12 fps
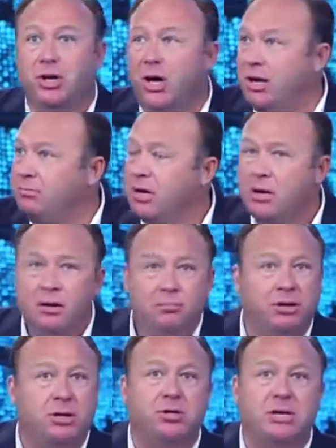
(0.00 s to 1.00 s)
Good.
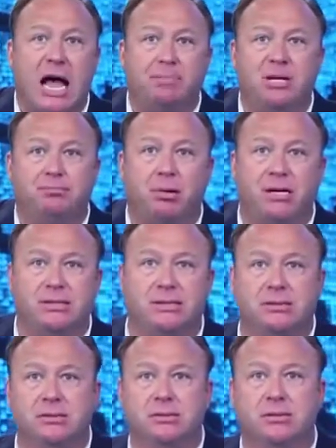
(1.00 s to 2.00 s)
Put those cops in
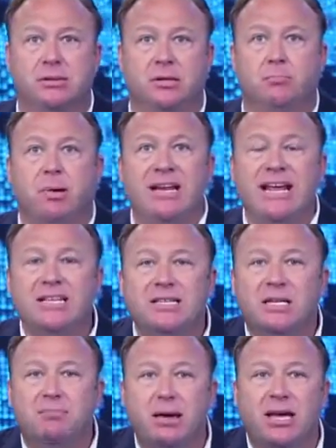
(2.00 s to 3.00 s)
prison. But
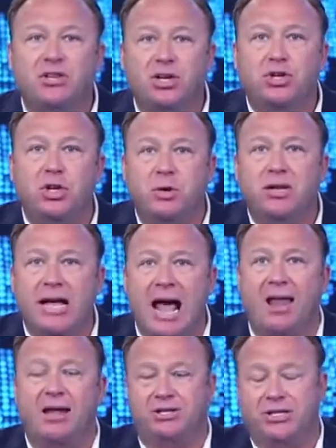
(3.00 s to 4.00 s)
is it the biggest issue in the
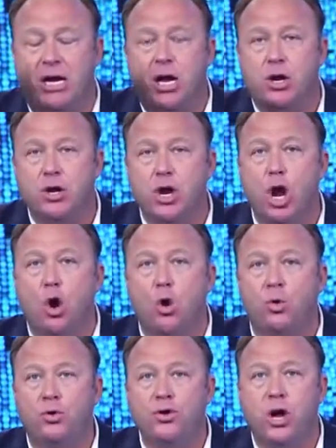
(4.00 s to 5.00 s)
galaxy?
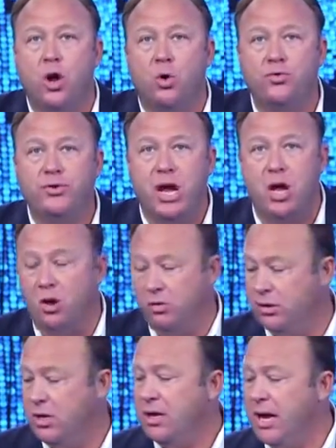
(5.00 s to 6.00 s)
No, no,
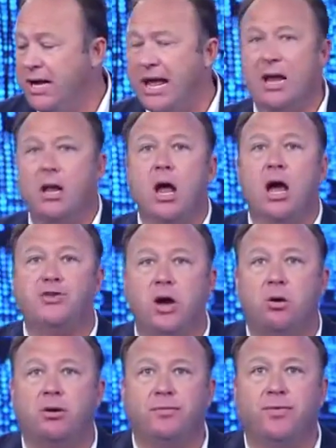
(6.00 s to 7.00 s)
no. Again, a
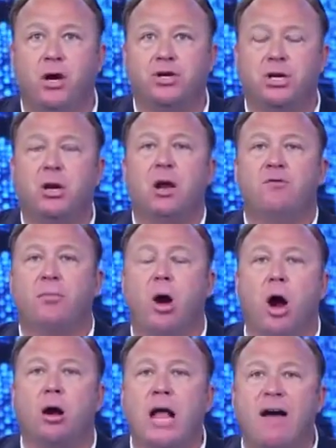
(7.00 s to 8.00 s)
total diversion
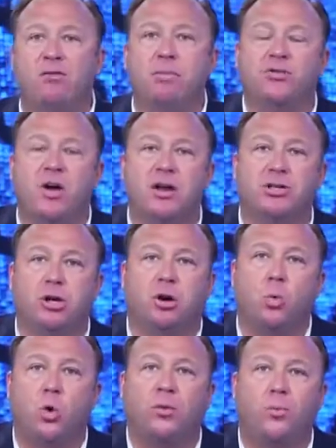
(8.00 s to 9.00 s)
from our government trying to
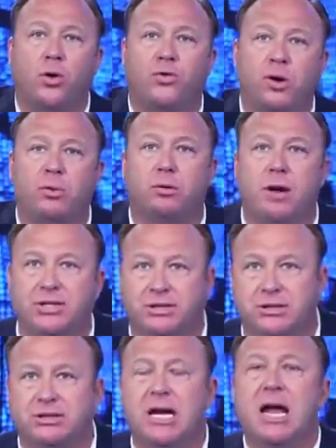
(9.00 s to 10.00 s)
start World War III with the
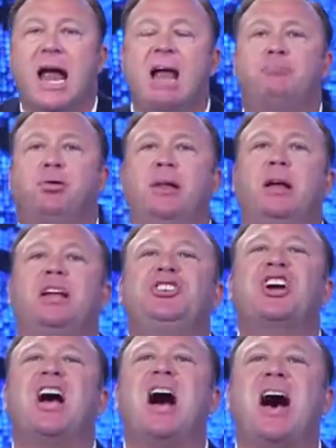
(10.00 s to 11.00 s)
Russians and putting
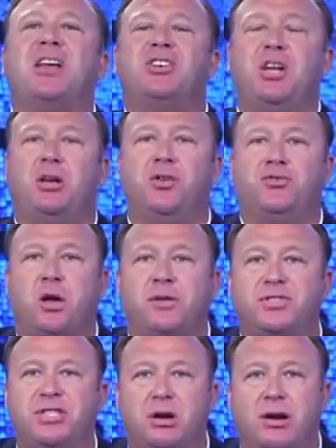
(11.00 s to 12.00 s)
jihadists in
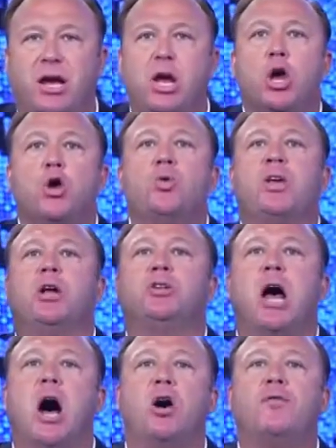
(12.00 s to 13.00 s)
control of Syria who
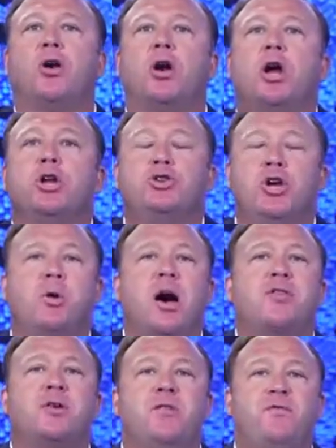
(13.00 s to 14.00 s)
killed over
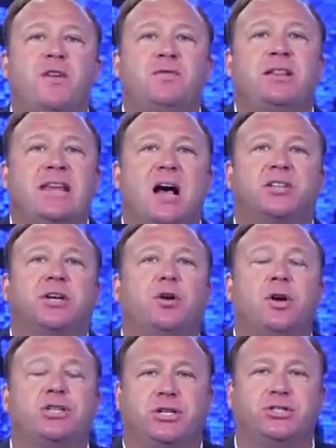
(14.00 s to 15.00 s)

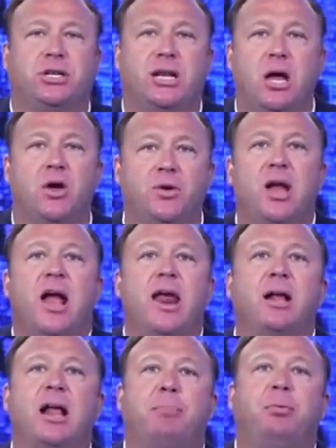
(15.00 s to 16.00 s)
250,000 Christians alone
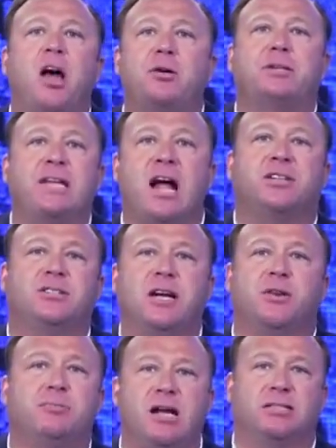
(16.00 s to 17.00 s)
and a couple 100,000
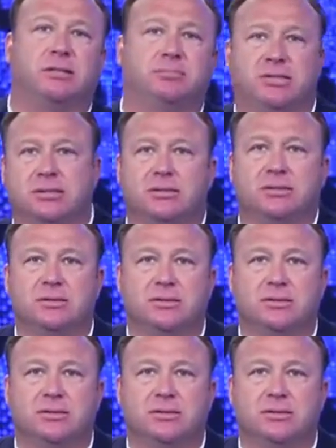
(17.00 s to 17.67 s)
other Muslims.